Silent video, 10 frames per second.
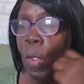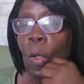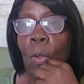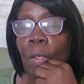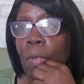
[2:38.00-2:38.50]

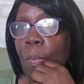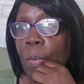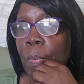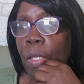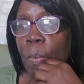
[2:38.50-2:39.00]
However,
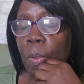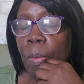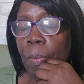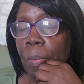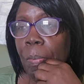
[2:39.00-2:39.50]
my people.
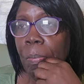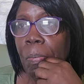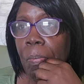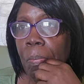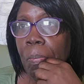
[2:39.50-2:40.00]

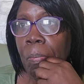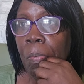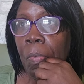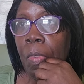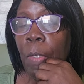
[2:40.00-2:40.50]

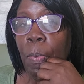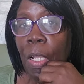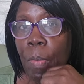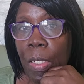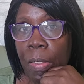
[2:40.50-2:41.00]
The
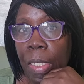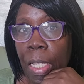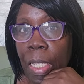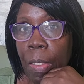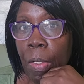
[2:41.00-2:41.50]
Prime Minister
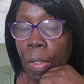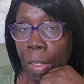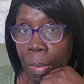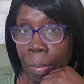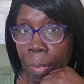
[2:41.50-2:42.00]
going
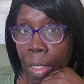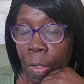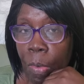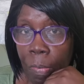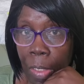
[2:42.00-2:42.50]
down
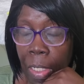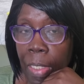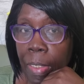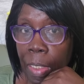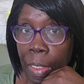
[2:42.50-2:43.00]
and over
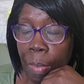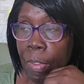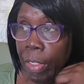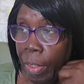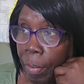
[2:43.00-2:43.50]
going tell them,
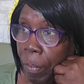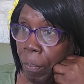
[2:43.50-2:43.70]
sir.